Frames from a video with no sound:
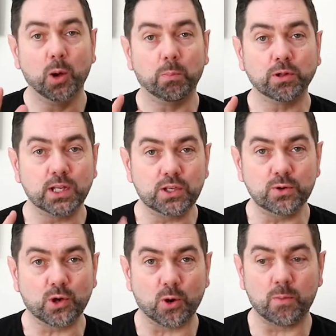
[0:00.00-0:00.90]
but they do
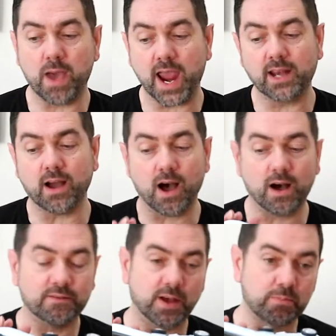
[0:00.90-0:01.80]
come made
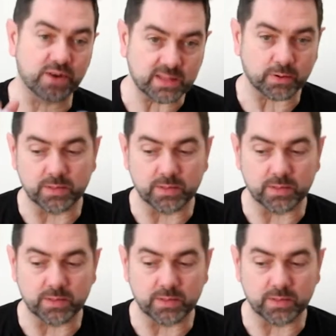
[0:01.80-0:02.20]
of a breathable